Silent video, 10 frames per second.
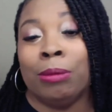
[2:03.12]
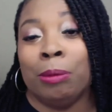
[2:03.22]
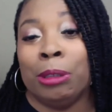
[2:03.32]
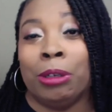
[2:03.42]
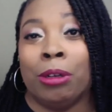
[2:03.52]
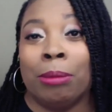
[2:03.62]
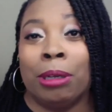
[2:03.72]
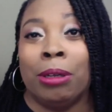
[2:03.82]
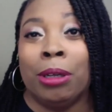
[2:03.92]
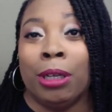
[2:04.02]
what we talk
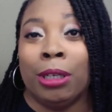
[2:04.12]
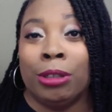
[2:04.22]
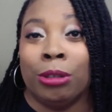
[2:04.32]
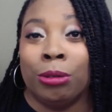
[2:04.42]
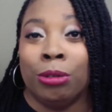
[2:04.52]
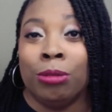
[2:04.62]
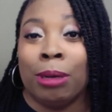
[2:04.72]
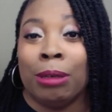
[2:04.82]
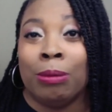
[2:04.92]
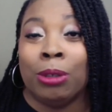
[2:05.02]
about. So you
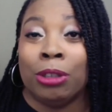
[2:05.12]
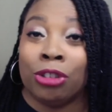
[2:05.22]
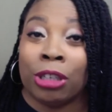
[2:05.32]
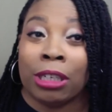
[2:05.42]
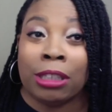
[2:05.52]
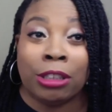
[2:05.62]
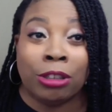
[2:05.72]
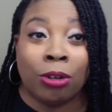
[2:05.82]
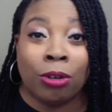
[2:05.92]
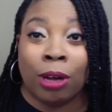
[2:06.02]
might want to check this
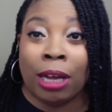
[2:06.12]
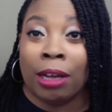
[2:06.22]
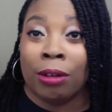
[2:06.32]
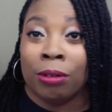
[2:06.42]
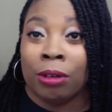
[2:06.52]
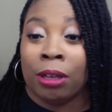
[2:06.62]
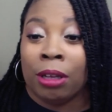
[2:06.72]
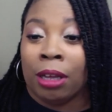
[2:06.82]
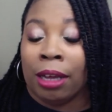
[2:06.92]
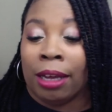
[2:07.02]
all out.
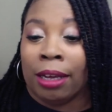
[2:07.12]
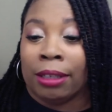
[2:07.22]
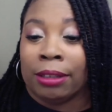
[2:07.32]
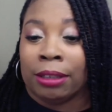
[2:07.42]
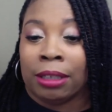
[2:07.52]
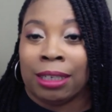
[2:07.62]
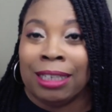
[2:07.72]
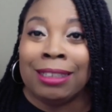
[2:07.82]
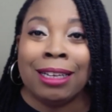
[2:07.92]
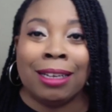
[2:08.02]
And uh,
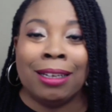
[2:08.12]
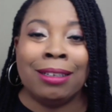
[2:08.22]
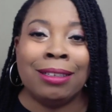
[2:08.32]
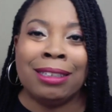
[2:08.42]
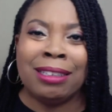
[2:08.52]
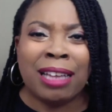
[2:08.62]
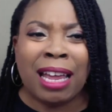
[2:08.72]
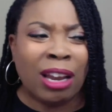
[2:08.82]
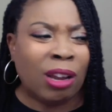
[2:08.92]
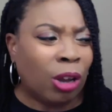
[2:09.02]
it's a
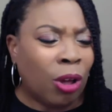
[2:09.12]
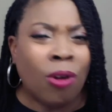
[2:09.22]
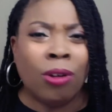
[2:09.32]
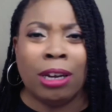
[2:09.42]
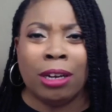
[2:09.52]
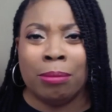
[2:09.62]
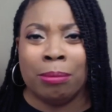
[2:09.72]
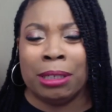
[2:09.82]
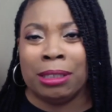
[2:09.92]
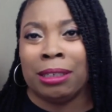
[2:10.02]
not a long letter,
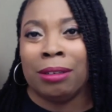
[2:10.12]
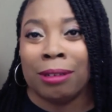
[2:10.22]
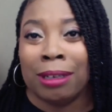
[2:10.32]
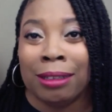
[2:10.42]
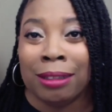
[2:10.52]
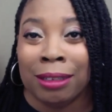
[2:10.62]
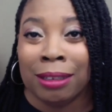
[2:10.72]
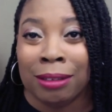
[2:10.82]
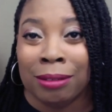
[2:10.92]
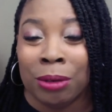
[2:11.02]
but it's a little
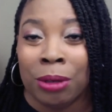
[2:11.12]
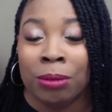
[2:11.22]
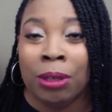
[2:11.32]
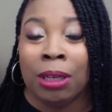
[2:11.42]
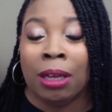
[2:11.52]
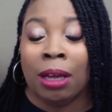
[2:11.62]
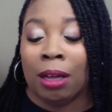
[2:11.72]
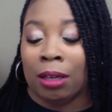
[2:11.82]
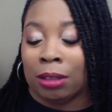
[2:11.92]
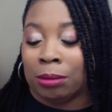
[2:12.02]
lengthy, you know.
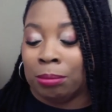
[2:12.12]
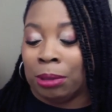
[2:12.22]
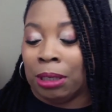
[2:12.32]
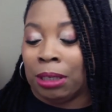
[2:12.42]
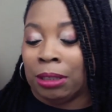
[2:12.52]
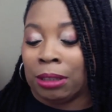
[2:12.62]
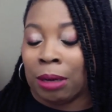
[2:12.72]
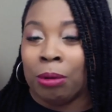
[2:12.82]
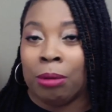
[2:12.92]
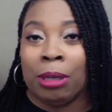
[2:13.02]
Um, and I
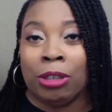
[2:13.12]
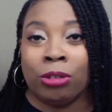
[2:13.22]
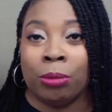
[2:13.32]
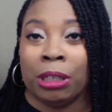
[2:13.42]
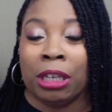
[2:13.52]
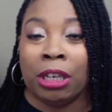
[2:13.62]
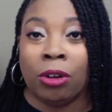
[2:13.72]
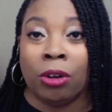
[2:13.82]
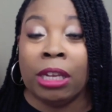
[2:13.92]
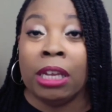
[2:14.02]
want to make sure we get it
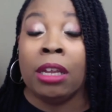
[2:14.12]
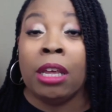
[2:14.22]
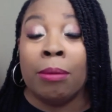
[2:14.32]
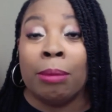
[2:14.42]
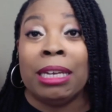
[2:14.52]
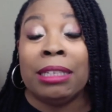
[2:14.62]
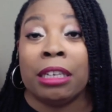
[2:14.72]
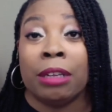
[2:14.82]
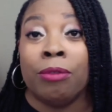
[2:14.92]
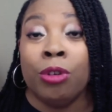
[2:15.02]
all in. But
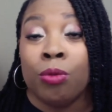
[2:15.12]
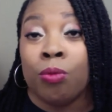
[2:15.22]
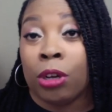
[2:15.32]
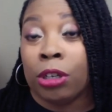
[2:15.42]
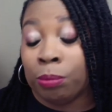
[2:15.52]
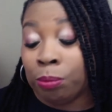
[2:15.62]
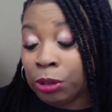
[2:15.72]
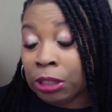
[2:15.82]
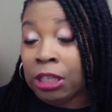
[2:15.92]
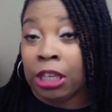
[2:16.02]
listen, if you want to
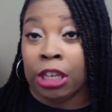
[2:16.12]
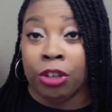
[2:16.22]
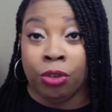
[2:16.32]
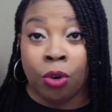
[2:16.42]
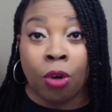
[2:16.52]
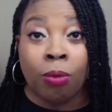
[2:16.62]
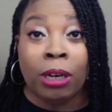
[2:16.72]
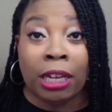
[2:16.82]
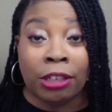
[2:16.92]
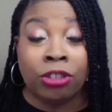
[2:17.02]
send in your
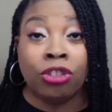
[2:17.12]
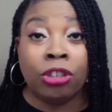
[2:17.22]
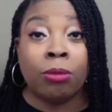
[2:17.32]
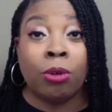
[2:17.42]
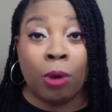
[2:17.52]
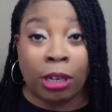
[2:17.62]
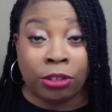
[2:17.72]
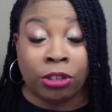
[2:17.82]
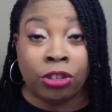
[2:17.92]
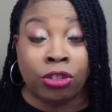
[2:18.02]
relationship
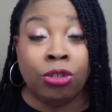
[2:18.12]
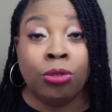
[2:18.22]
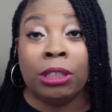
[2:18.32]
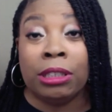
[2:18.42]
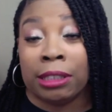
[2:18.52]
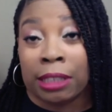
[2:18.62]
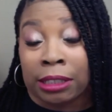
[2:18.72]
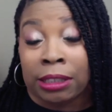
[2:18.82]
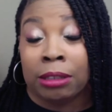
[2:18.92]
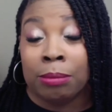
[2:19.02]
questions, you can
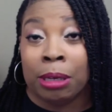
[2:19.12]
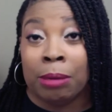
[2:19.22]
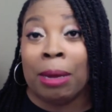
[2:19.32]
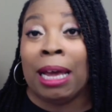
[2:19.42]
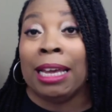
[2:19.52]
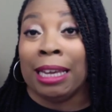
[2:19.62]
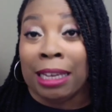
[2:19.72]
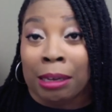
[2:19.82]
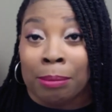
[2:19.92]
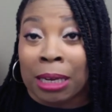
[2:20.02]
send it to me by
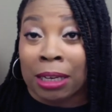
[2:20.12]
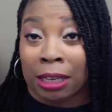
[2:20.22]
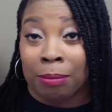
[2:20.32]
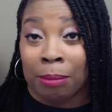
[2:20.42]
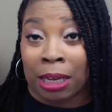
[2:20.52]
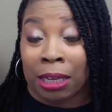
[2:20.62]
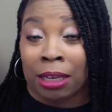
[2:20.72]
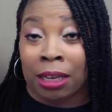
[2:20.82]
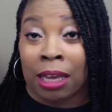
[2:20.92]
emailing me